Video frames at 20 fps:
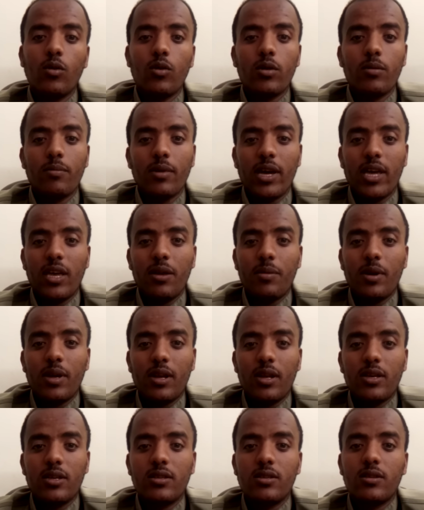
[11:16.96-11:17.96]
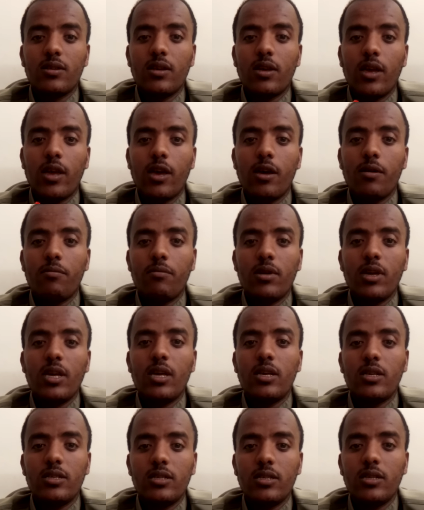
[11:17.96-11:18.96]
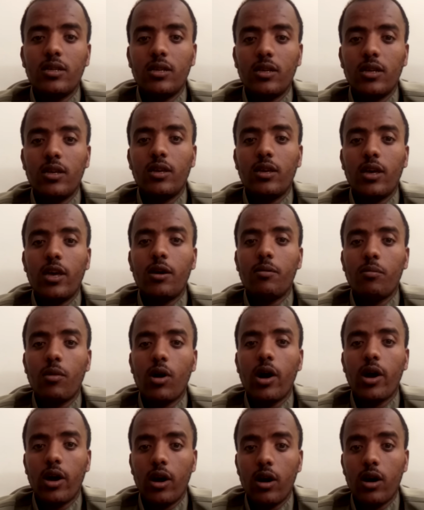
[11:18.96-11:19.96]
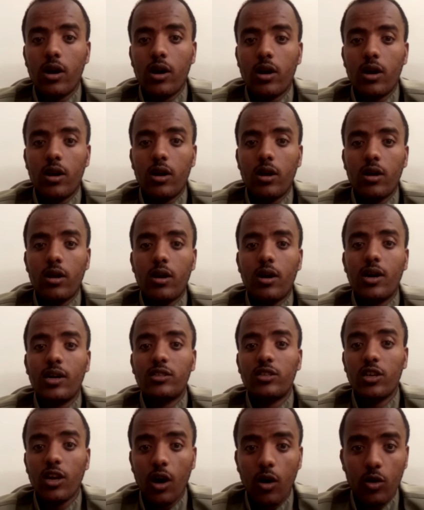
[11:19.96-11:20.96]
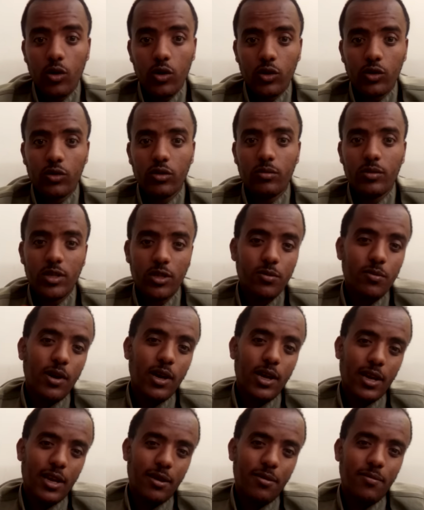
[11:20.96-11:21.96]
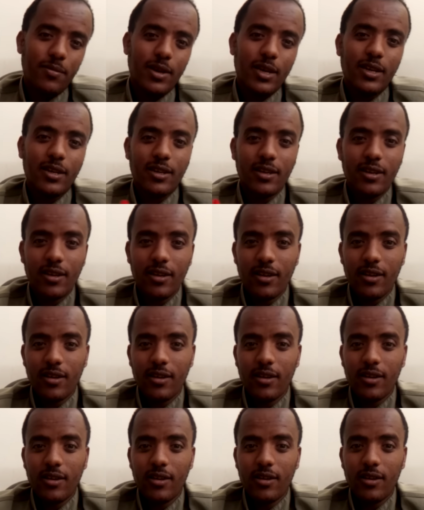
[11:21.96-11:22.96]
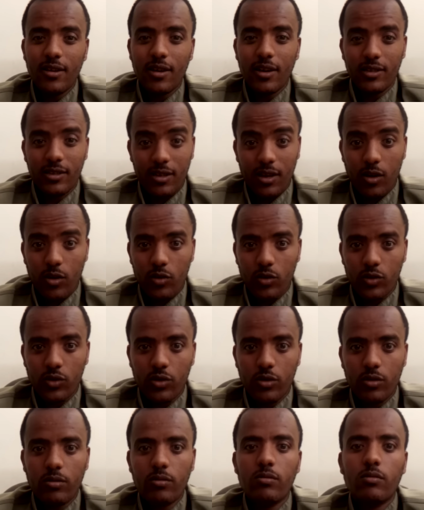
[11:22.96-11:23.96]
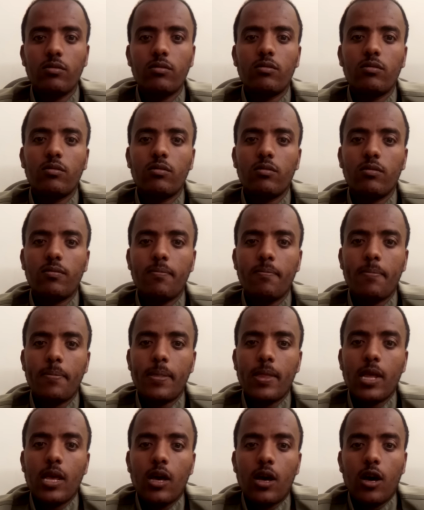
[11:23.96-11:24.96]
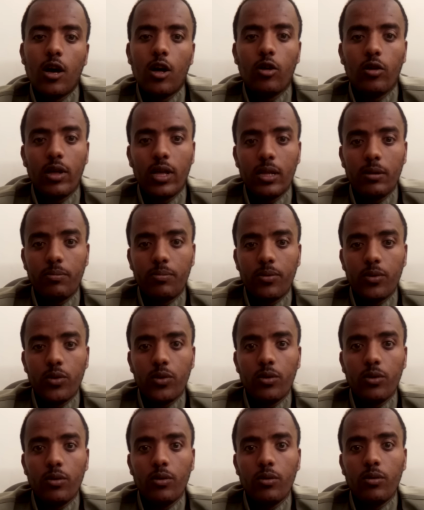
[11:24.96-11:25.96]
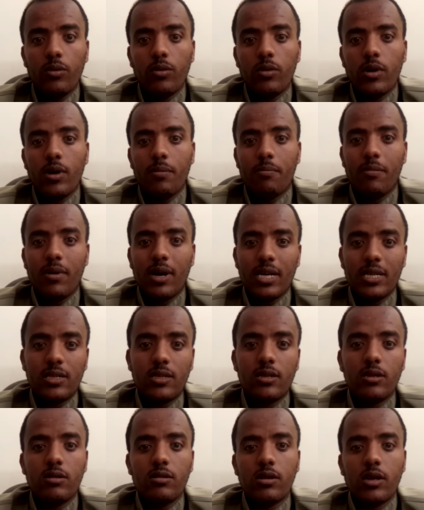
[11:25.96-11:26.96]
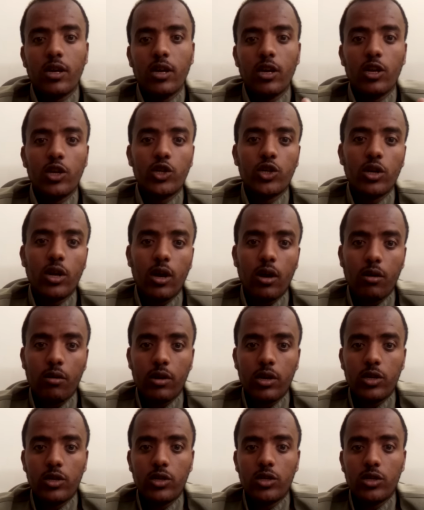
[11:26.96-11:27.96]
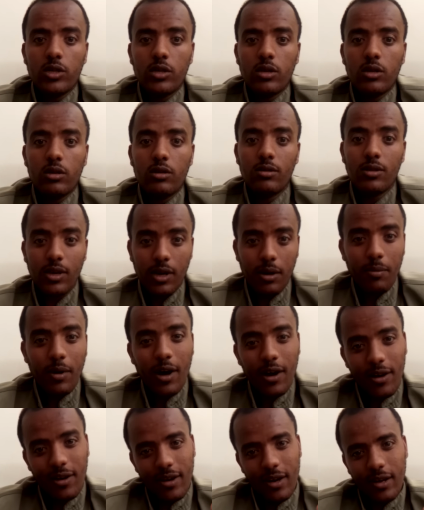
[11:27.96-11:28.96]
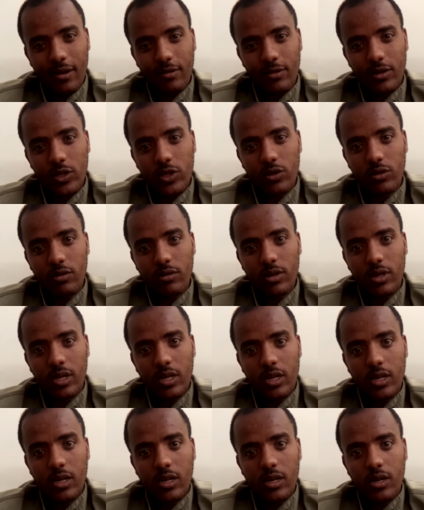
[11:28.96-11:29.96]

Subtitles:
or my email is mezemir@yahoo.com just my name and @yahoo.com I'll help you master the English language the Amharic language, sorry.